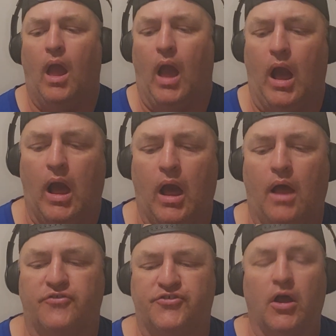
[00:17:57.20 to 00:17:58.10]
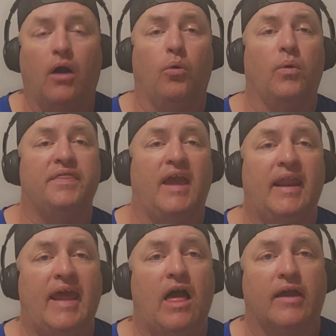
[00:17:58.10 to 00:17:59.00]
So with the
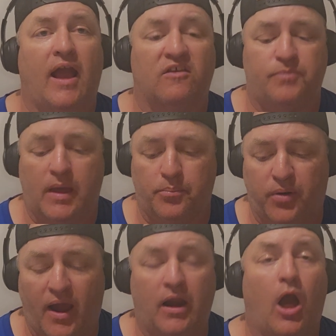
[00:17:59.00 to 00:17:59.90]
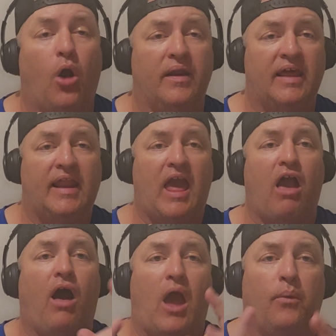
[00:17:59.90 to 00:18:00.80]
NAL games being played, in
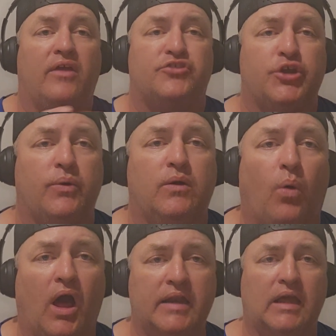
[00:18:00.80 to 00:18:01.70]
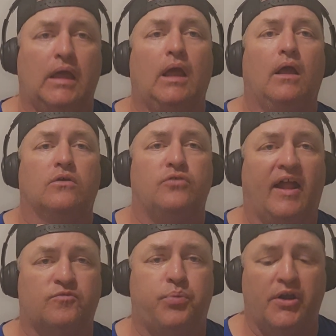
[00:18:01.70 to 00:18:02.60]
NAL I went 2-1, so
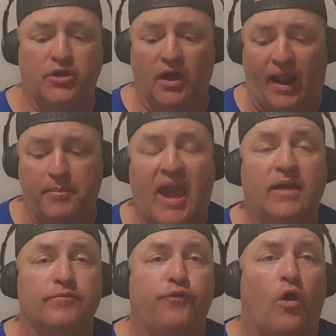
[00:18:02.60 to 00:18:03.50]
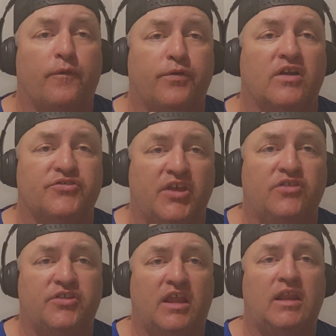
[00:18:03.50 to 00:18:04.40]
that's pretty good. I'm 8-4 for the
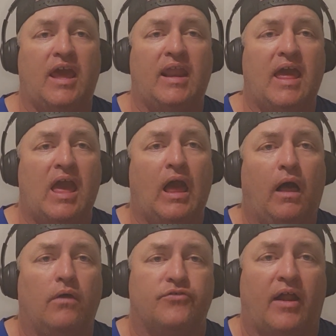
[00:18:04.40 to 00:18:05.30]
season in the NAL, so